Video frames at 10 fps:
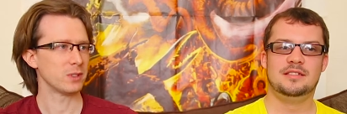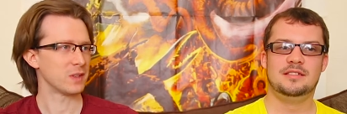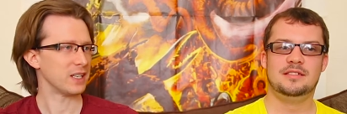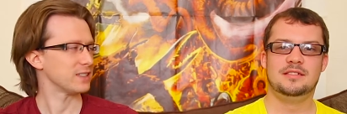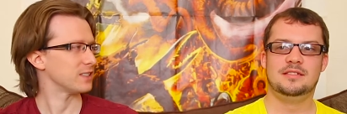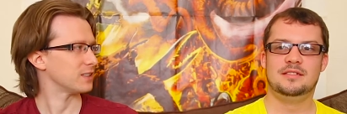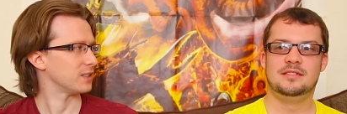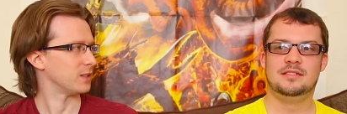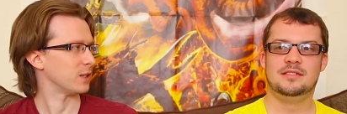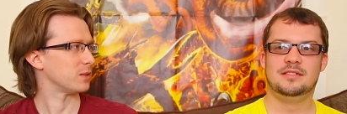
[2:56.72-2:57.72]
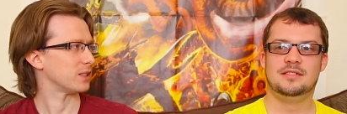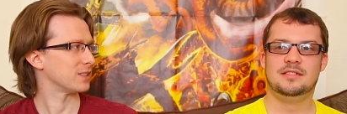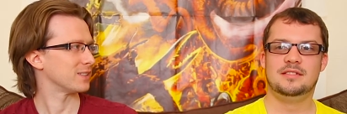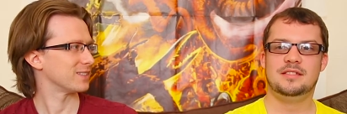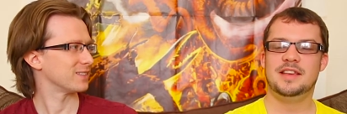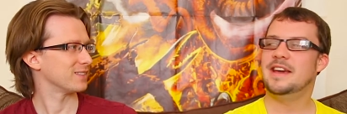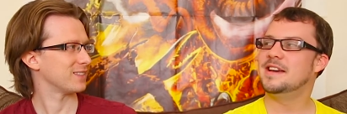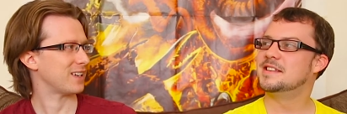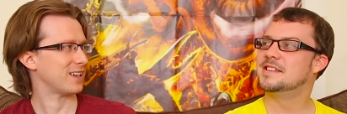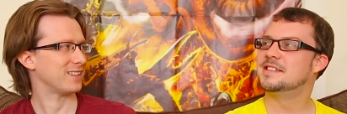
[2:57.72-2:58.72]
Speaker 1: faces. Did you notice?
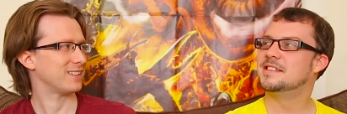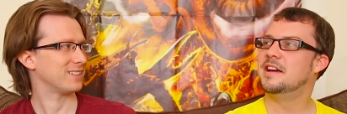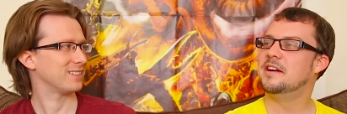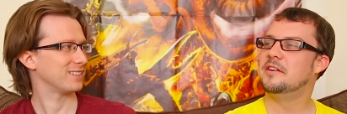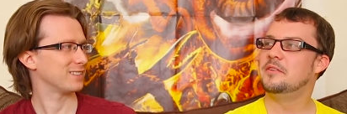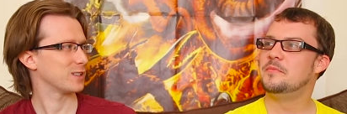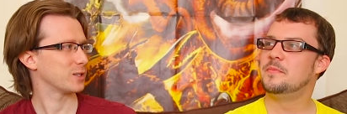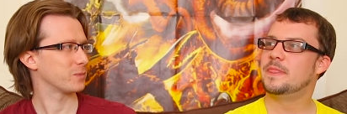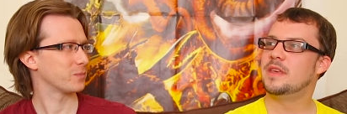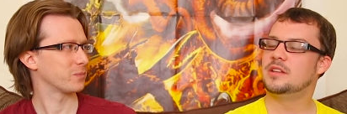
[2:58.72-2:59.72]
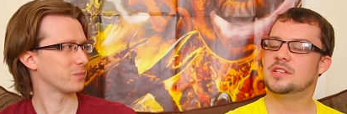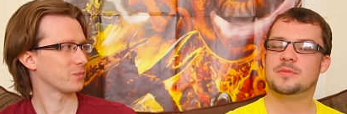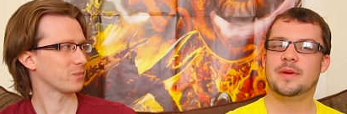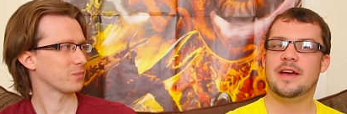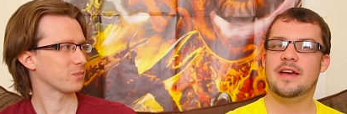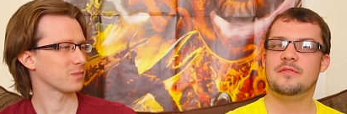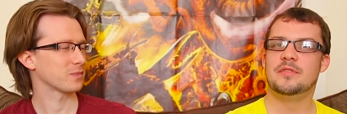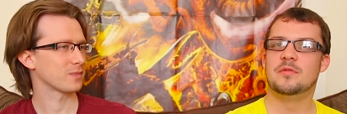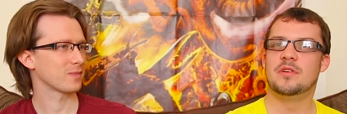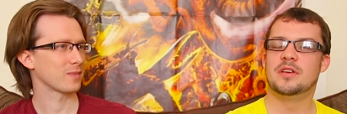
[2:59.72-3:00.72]
Speaker 2: Yes. Um, yeah. Just about
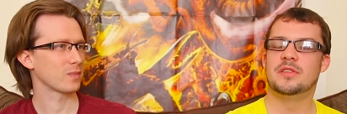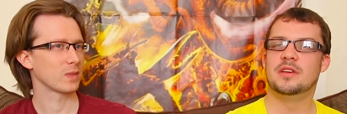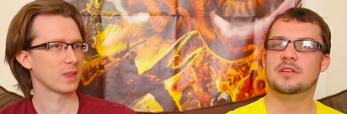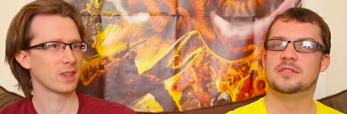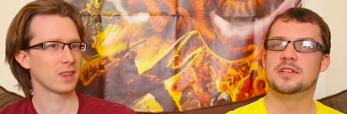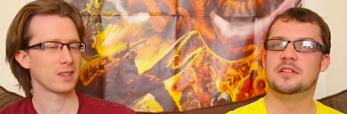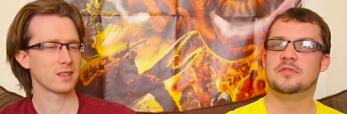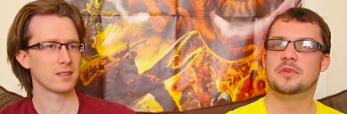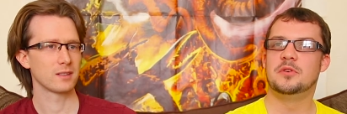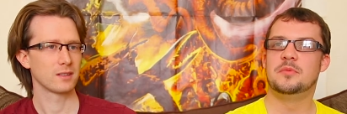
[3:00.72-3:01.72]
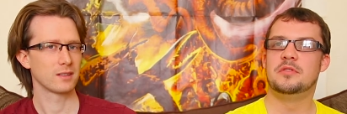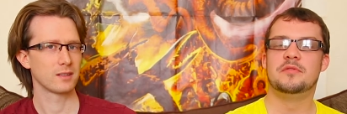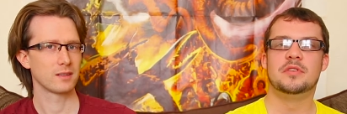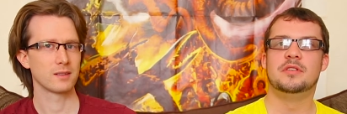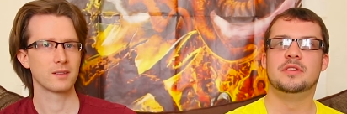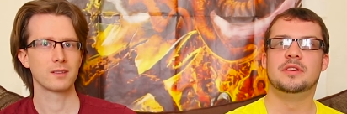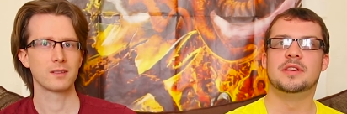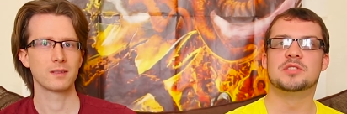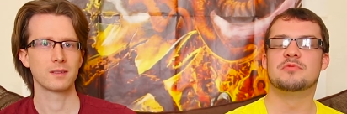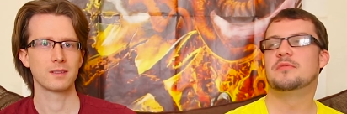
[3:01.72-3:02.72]
everyone I think who's seen the film and reviewed it
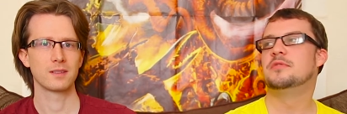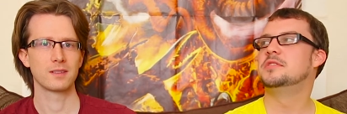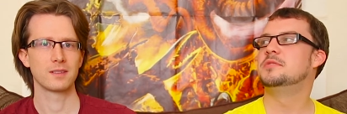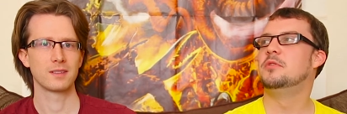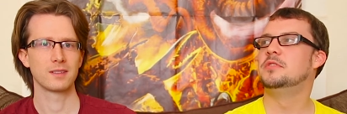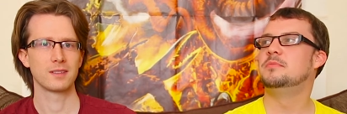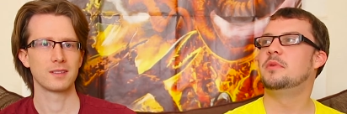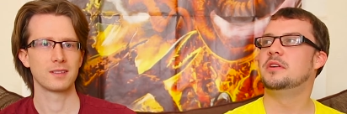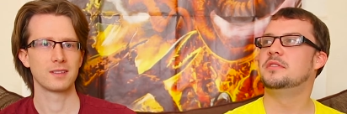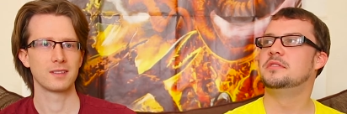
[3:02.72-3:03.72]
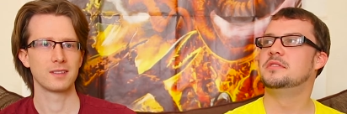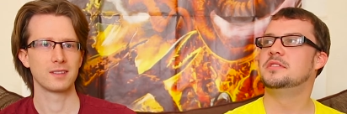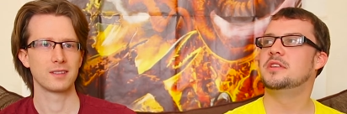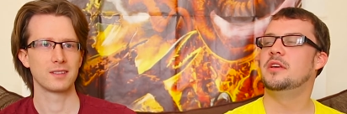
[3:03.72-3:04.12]
has referenced Monty Python's